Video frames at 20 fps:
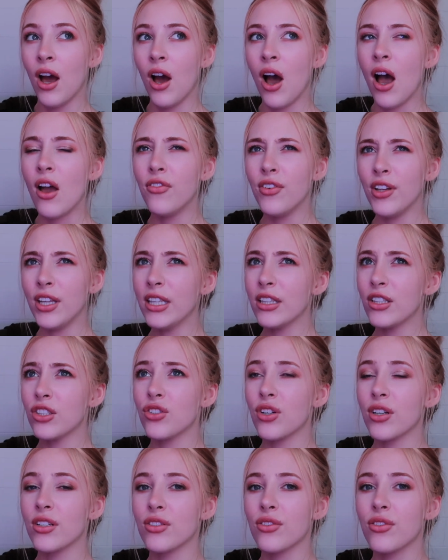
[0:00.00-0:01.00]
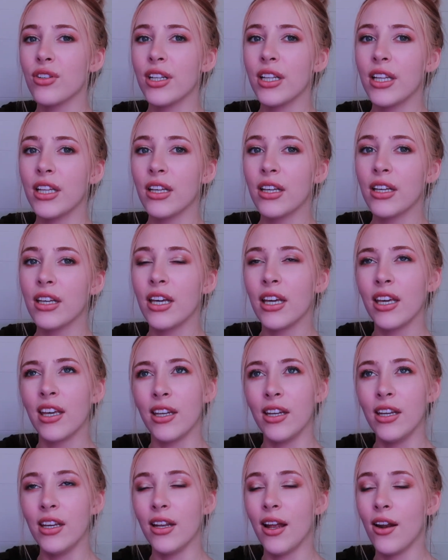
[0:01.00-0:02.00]
I feel like the drug's already like
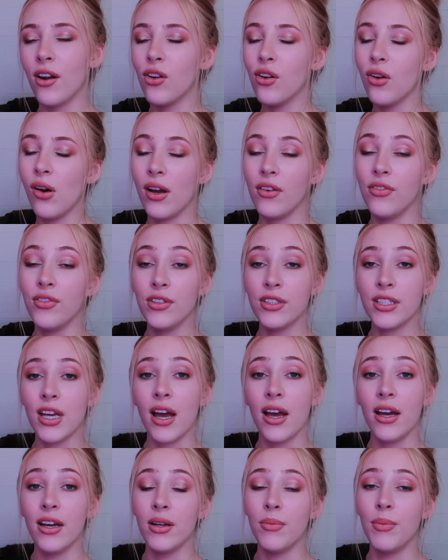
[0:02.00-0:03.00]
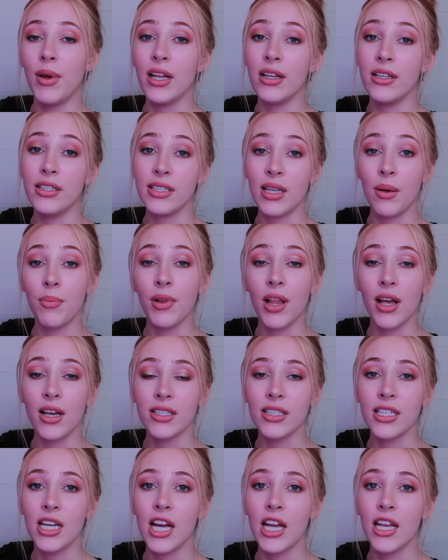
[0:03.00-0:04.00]
kicking in. I don't know, I feel tired. I barely slept
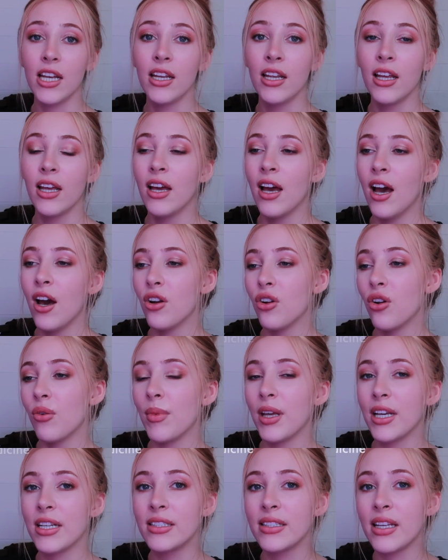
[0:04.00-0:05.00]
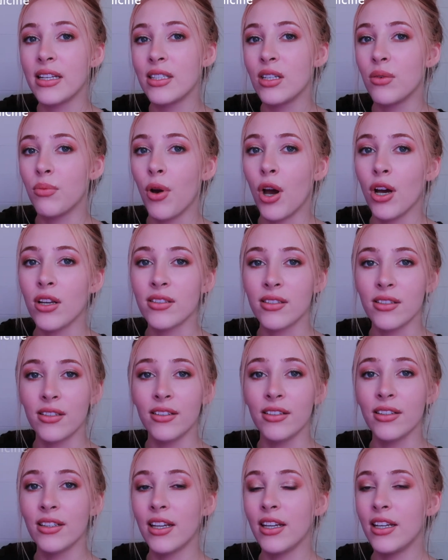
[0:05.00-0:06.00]
last night. I don't know, I'm like a sensitive
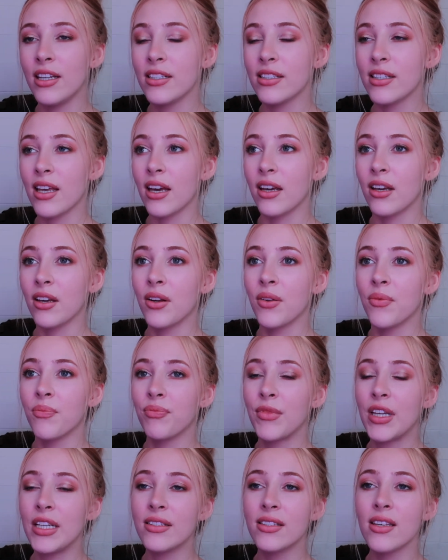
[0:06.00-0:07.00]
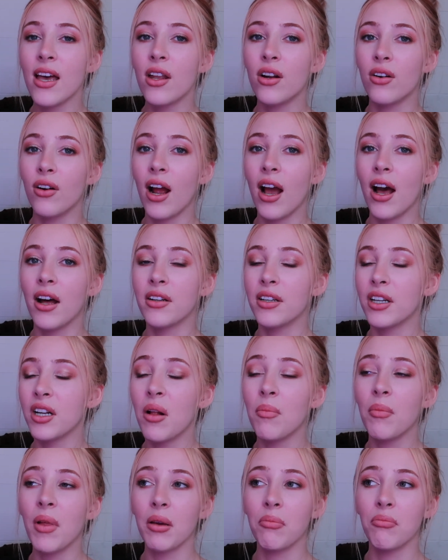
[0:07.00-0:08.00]
person. And he's like, inside or out? And
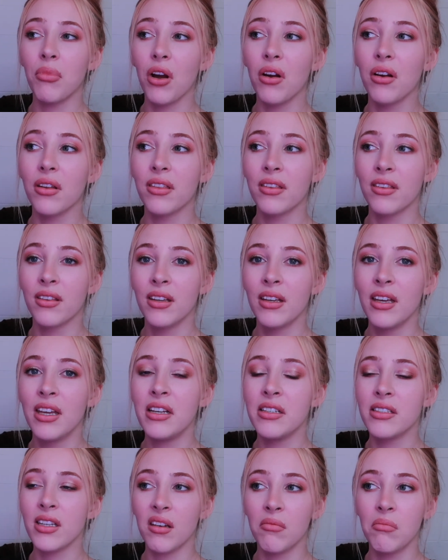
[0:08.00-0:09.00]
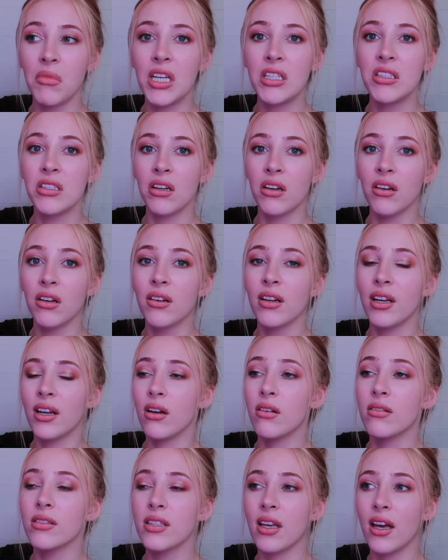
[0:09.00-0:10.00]
I'm like, both. He's like, me too. And
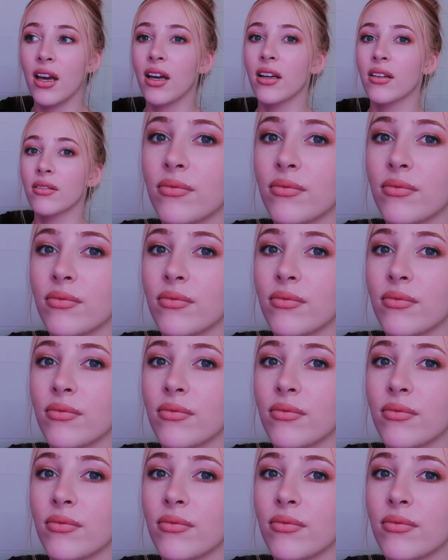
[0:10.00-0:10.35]
I was like,